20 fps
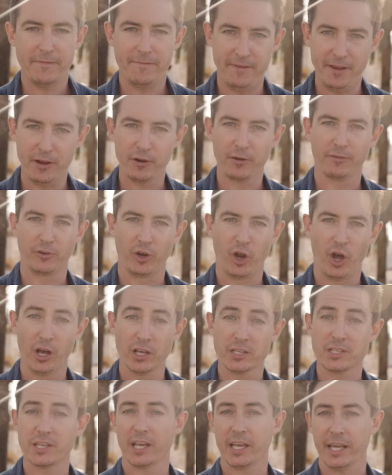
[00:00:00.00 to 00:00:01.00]
fear of
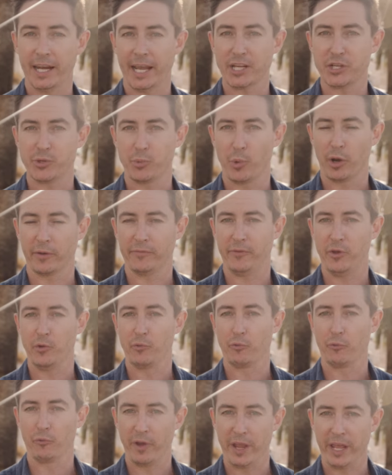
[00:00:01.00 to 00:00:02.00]
loss, and connection work for you
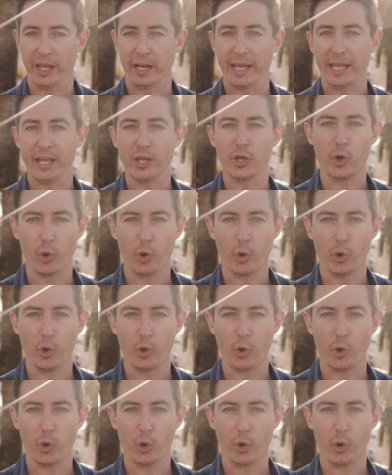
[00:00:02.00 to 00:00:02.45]
really